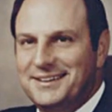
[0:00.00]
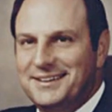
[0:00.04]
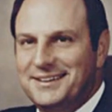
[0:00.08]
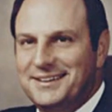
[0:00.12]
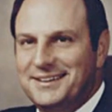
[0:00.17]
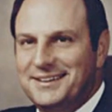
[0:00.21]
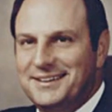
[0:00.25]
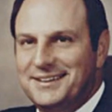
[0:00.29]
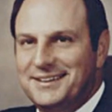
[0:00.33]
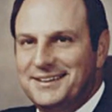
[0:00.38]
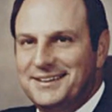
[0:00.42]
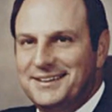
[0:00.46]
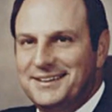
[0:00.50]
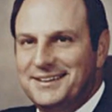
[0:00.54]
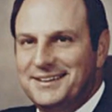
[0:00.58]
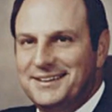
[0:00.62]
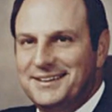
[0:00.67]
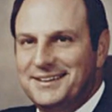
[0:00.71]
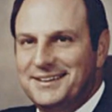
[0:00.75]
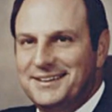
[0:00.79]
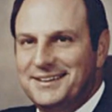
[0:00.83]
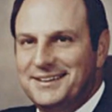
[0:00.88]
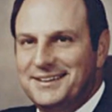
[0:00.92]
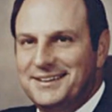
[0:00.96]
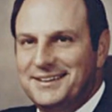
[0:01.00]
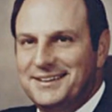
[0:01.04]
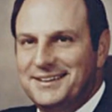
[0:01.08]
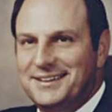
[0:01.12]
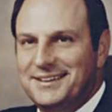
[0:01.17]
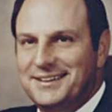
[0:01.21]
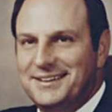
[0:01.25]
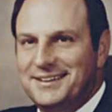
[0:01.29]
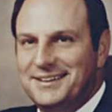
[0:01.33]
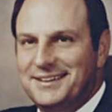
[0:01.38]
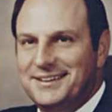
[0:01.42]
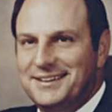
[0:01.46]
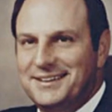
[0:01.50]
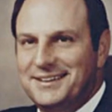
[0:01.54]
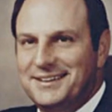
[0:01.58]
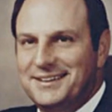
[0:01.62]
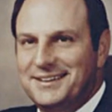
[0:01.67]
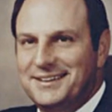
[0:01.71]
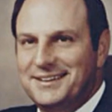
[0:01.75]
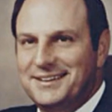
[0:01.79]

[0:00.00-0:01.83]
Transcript: Nobody speaks.